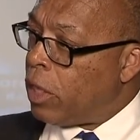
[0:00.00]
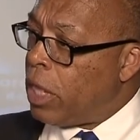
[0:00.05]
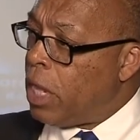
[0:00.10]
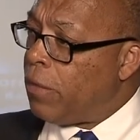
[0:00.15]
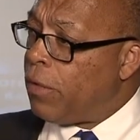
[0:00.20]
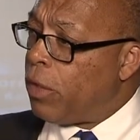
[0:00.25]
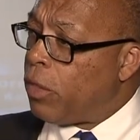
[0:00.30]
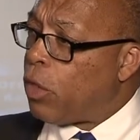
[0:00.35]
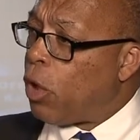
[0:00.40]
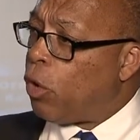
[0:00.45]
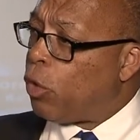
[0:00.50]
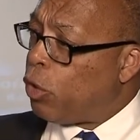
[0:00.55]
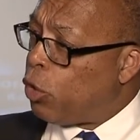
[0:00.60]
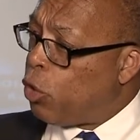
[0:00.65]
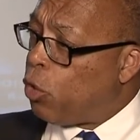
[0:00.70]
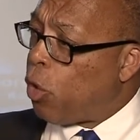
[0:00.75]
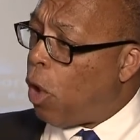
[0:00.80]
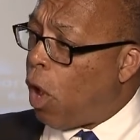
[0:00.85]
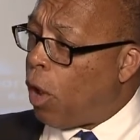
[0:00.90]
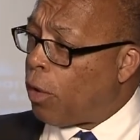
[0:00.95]
even though
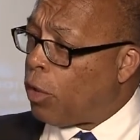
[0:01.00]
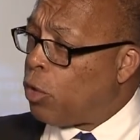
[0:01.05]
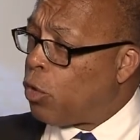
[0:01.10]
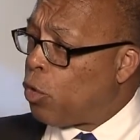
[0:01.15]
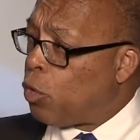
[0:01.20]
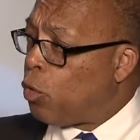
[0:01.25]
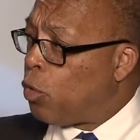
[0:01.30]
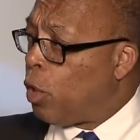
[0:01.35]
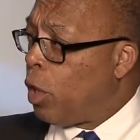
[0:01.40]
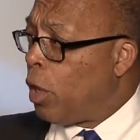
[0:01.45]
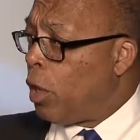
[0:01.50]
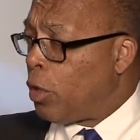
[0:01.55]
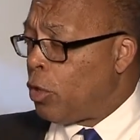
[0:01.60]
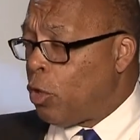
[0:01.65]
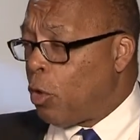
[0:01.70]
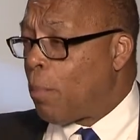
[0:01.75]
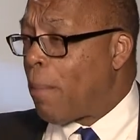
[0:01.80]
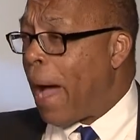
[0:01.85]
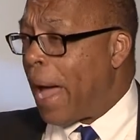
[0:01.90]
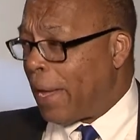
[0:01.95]
you are, you
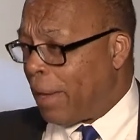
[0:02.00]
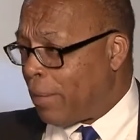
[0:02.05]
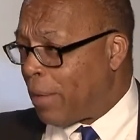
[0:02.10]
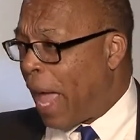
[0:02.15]
you might,